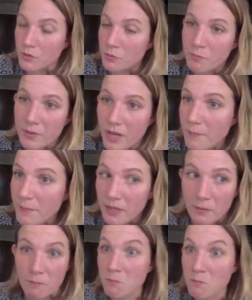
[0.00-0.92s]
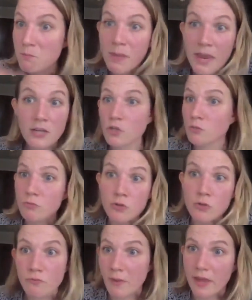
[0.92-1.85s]
becoming a major
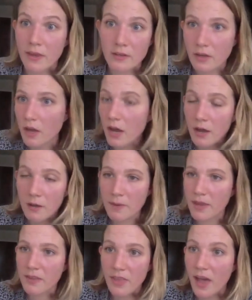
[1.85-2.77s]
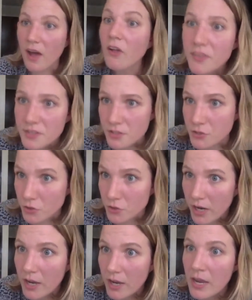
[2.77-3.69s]
movement um, in the health
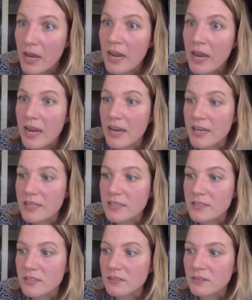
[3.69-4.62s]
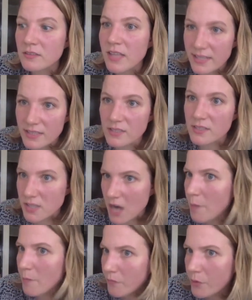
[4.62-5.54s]
industry is let's
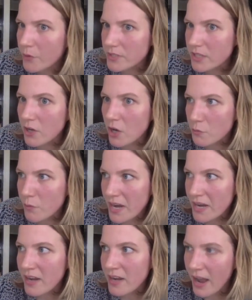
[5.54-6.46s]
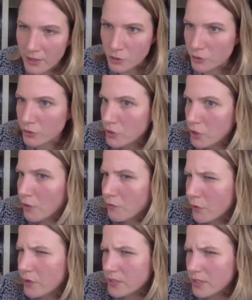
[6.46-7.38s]
stop focusing on weight and actually start
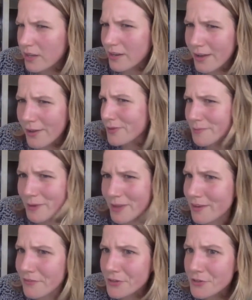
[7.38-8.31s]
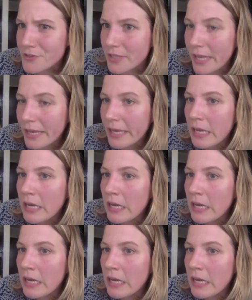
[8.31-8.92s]
focusing on healthy behaviors like